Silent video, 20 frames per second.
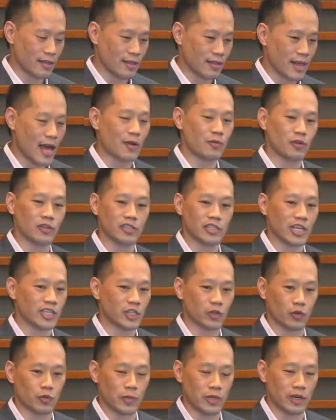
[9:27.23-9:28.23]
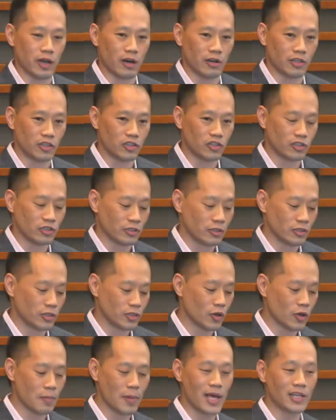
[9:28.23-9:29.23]
that realization will be knowledge.
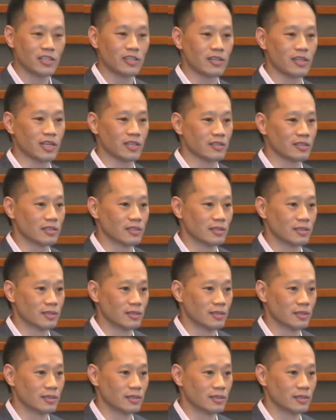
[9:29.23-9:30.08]
So imagine this.